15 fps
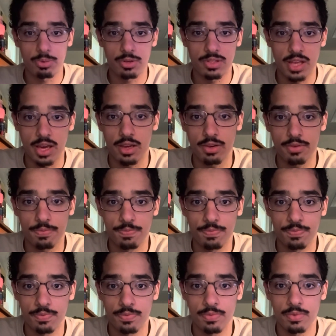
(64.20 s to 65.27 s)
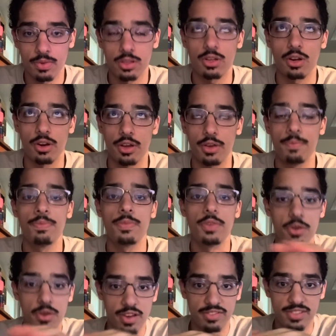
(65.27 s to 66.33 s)
second. Sorry,
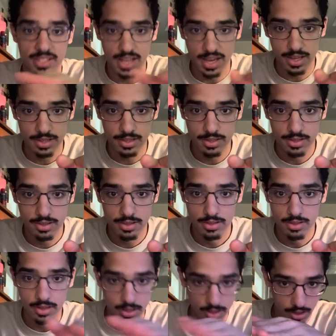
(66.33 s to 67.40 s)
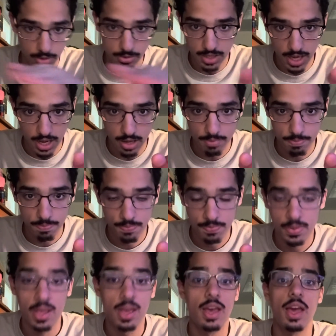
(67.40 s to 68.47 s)
you have seconds, time,
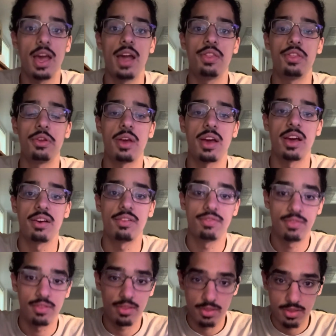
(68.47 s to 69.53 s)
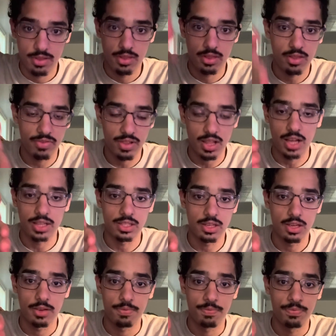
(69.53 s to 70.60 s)
and then you have the
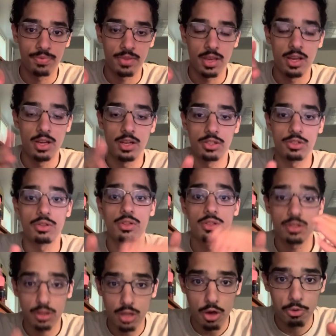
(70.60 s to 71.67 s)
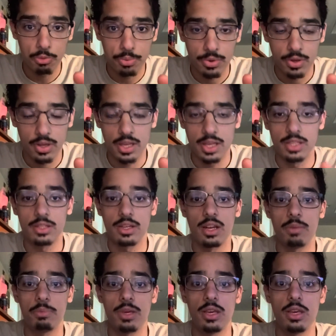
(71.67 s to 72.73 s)
velocity. So the slope is going to
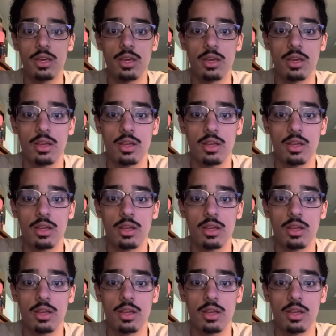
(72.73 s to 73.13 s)
be